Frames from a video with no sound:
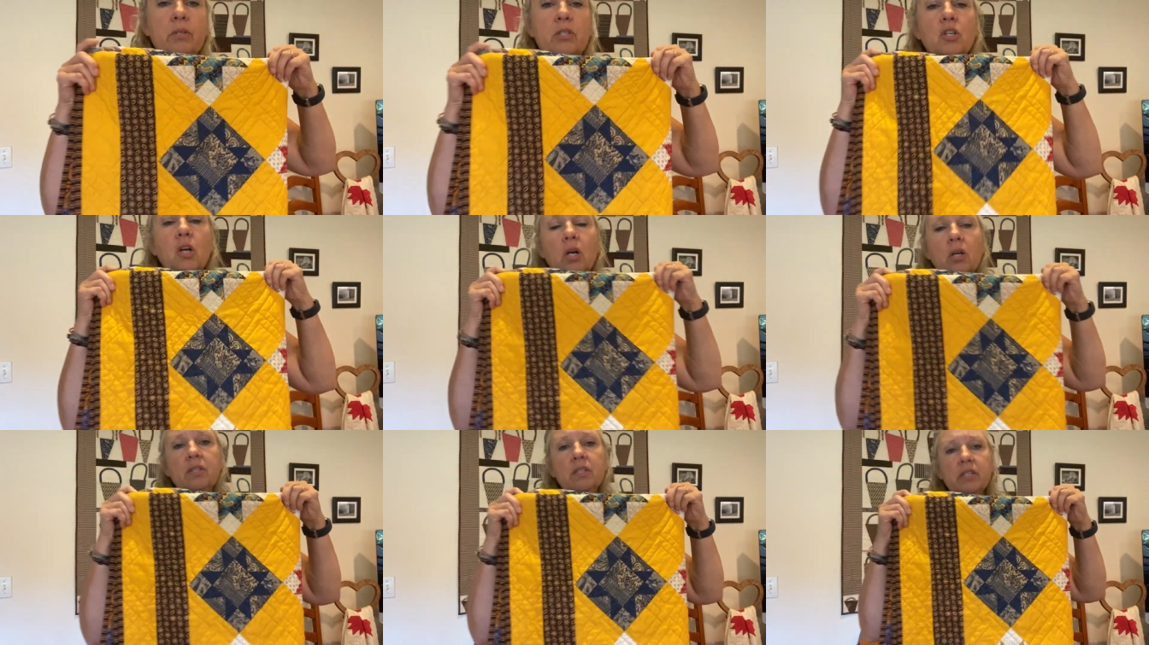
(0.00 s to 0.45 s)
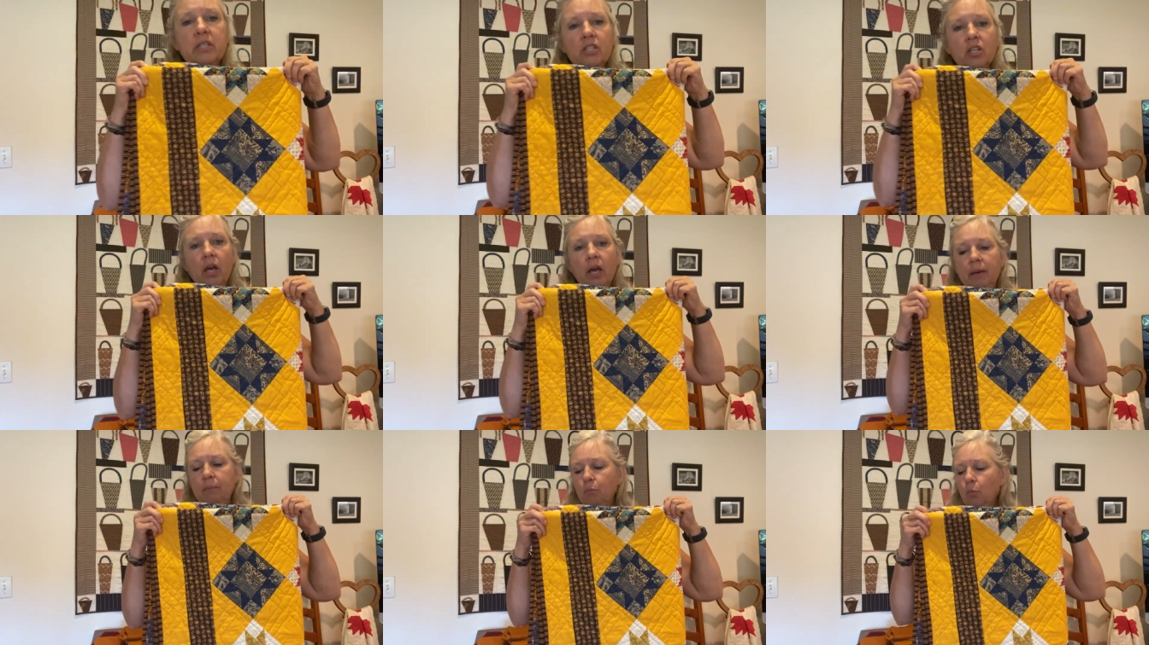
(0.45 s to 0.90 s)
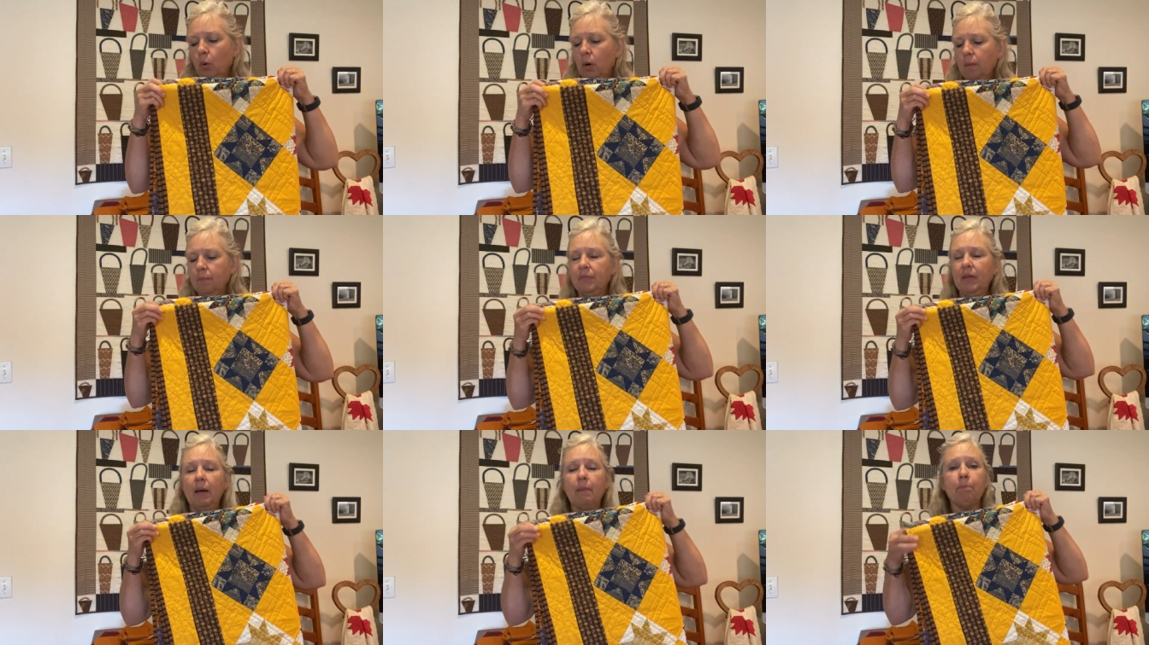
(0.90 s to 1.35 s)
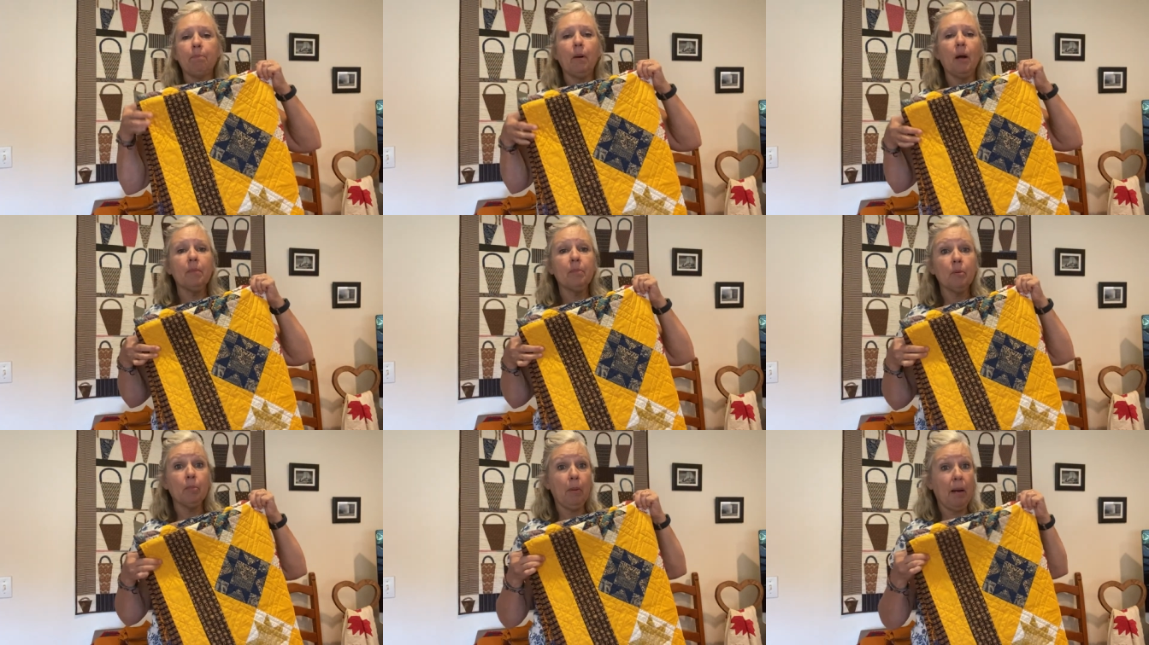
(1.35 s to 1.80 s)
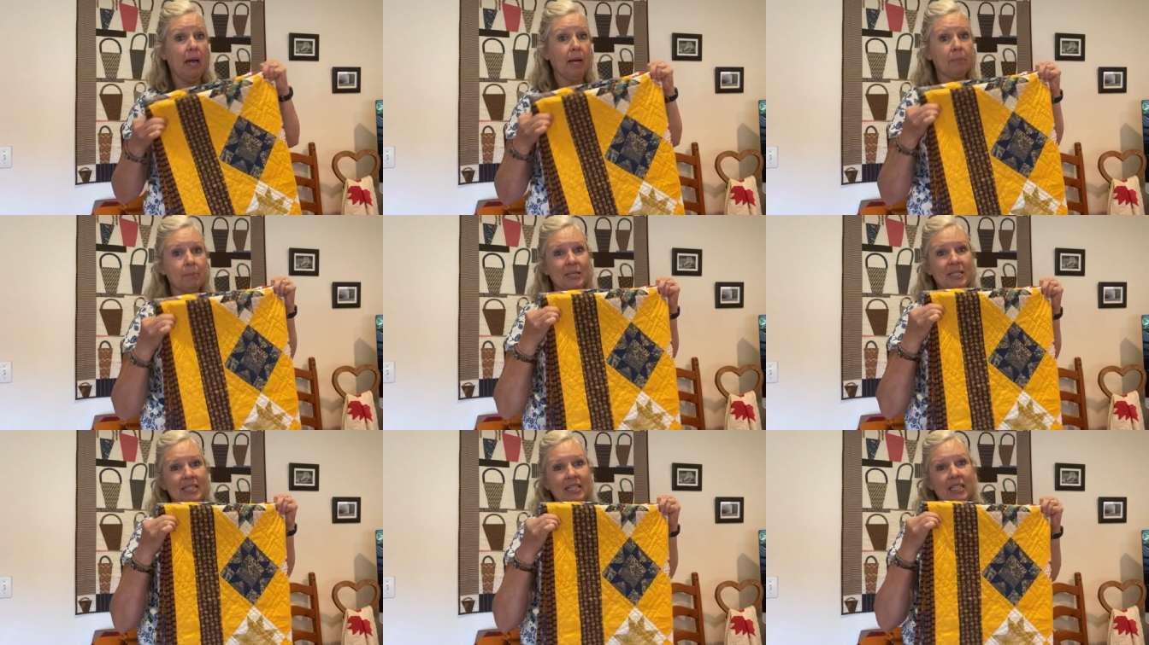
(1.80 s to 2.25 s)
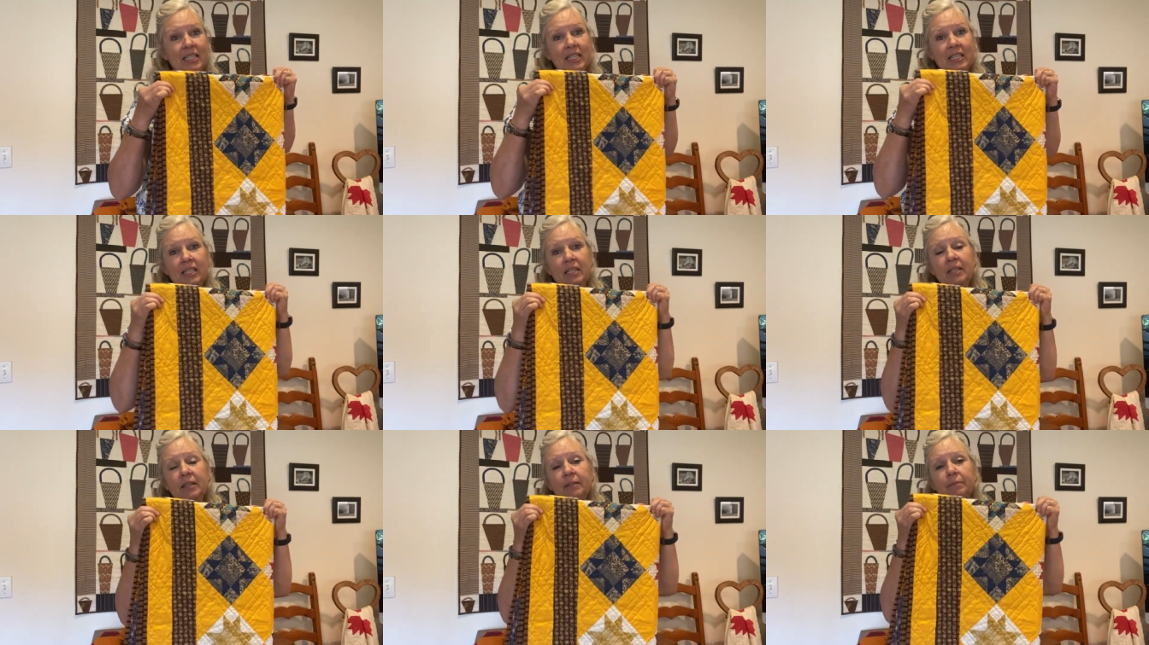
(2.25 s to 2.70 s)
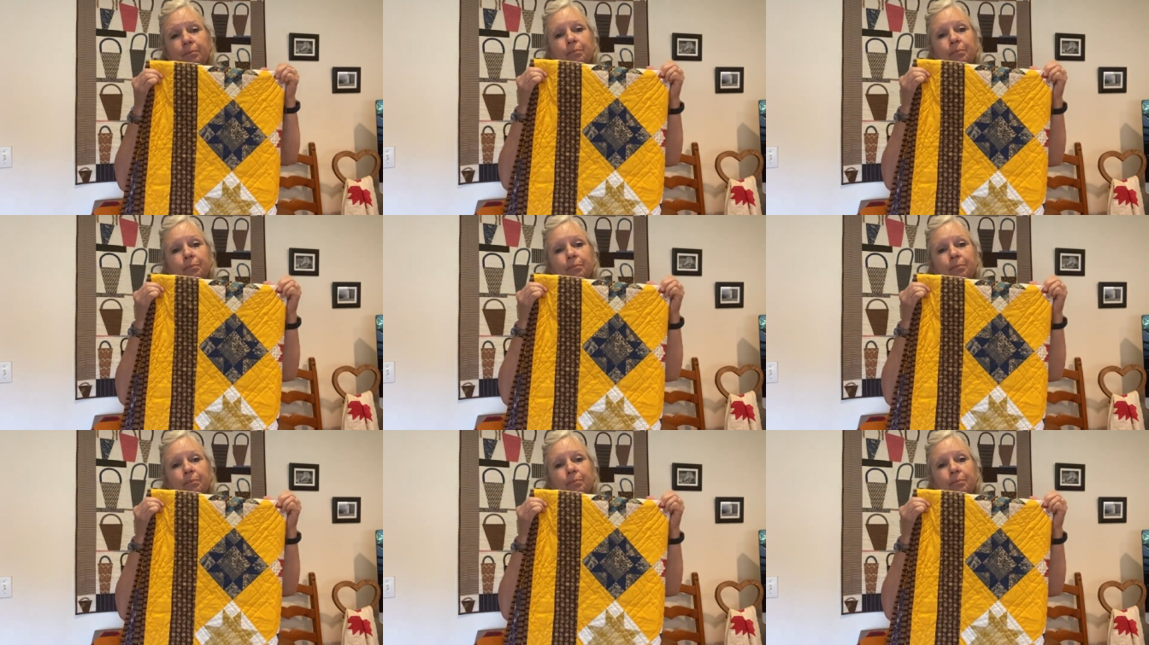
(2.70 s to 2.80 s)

Stars in a Time Warp that Barbara Brackman did,